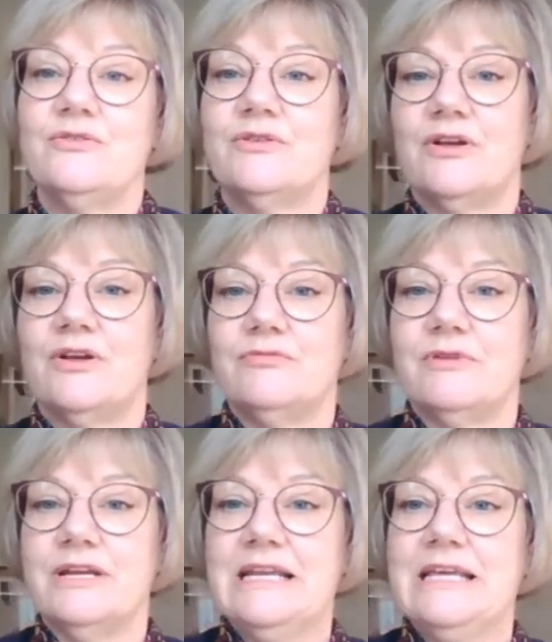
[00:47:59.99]

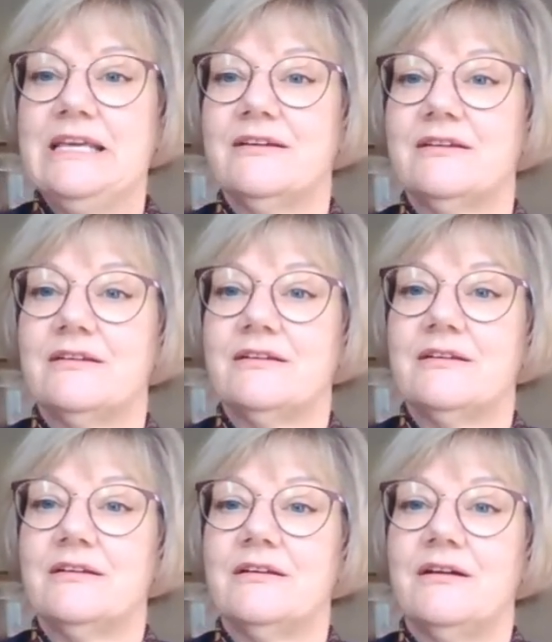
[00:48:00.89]
really
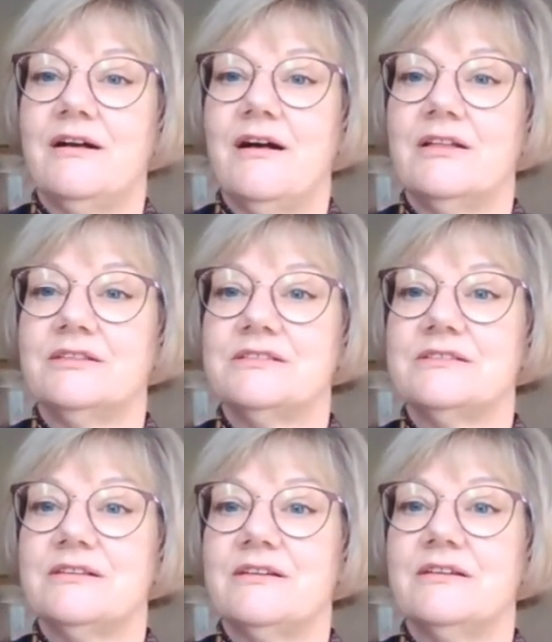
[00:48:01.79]
answer